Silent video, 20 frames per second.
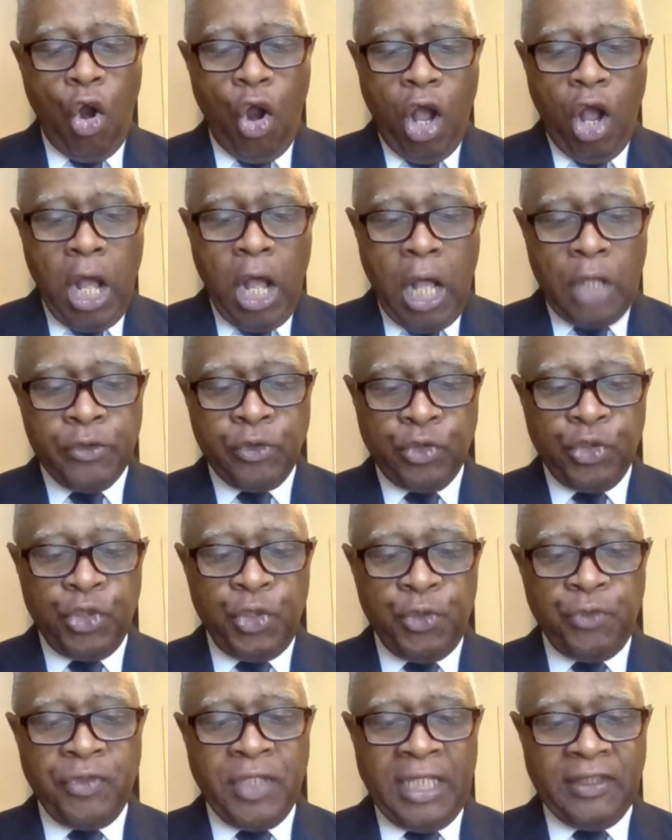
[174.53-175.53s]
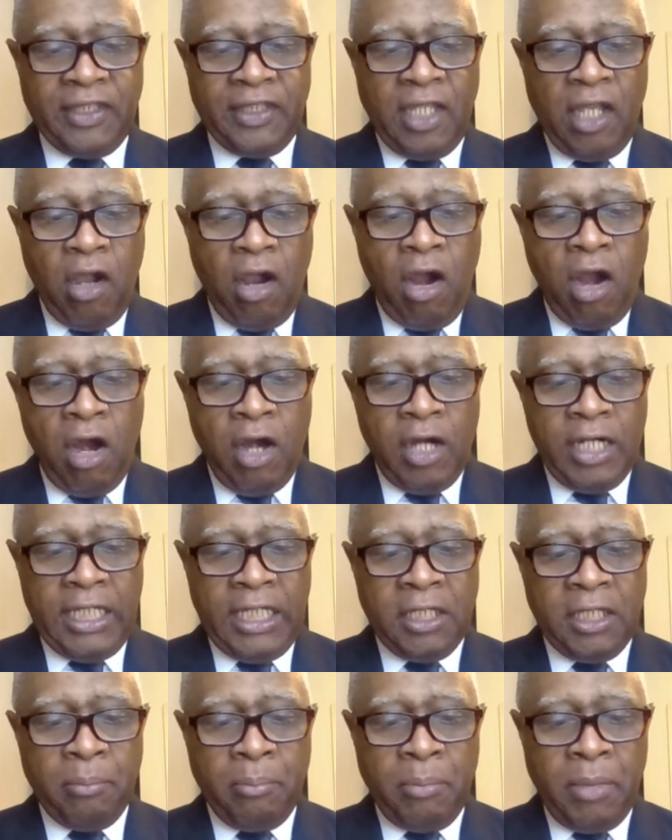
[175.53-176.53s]
do you think there are
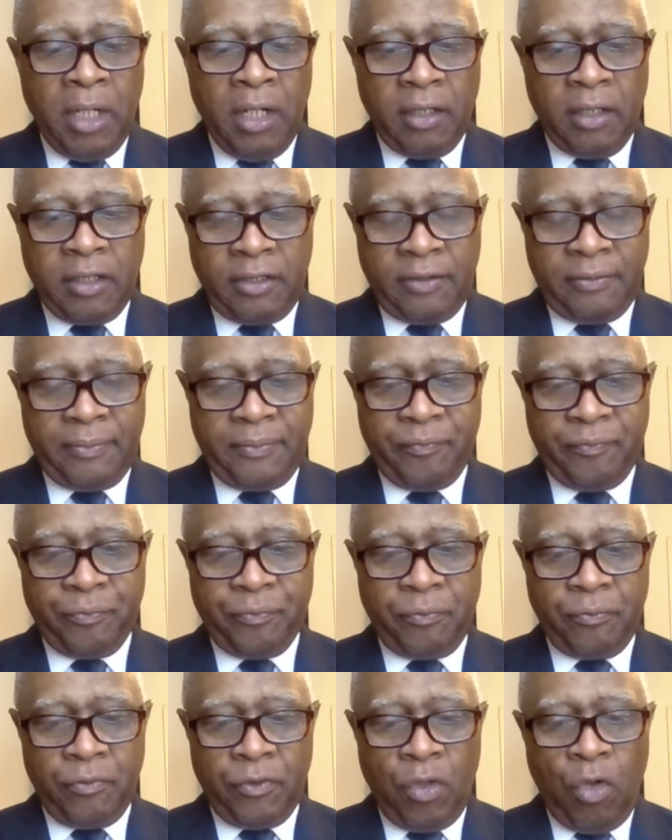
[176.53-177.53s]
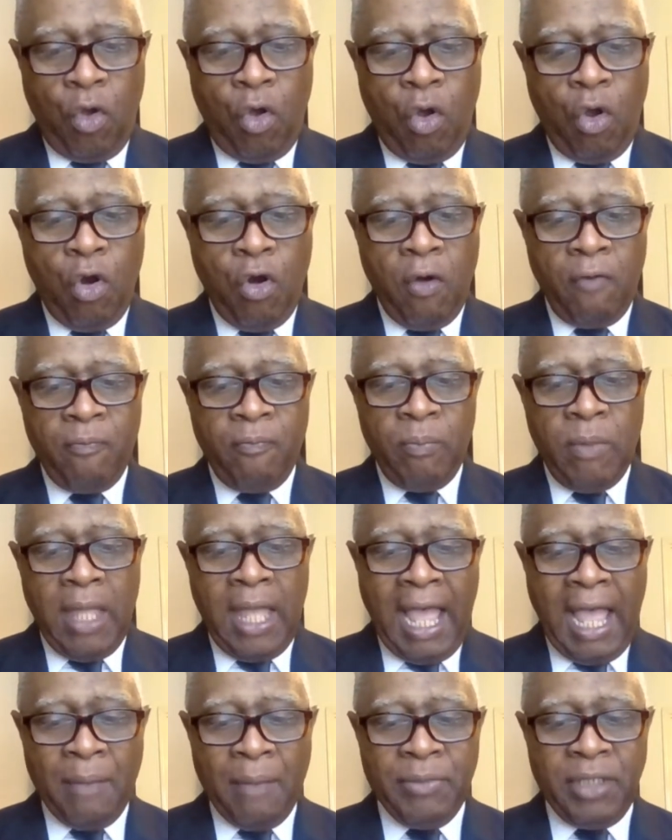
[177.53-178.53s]
in America? Or
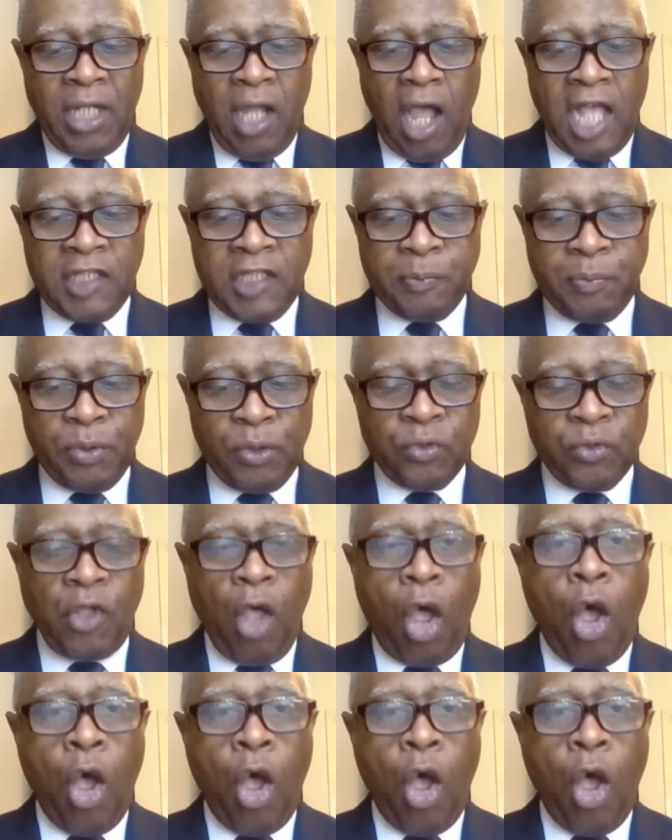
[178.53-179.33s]
how many hospitals